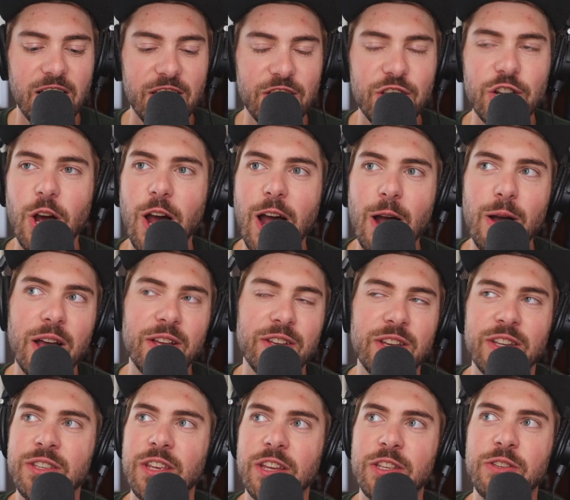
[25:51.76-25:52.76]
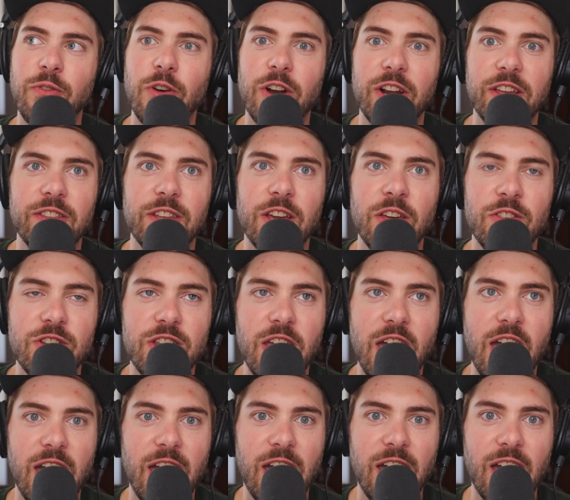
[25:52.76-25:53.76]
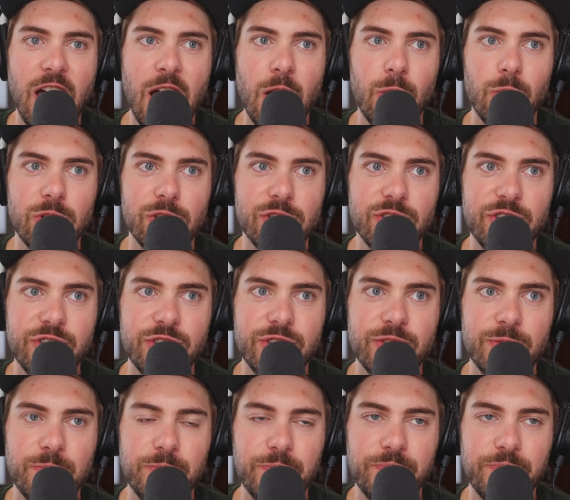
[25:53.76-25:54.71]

you know, it's funny, the other day I was